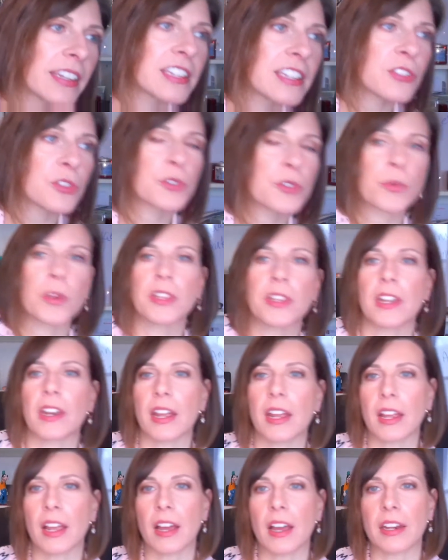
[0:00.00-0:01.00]
This is one that
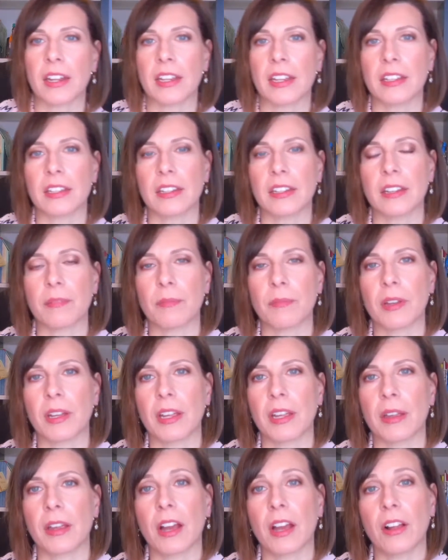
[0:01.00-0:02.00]
I got in
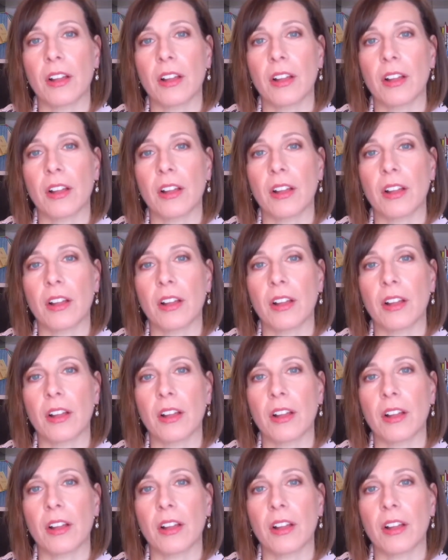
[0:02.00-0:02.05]
my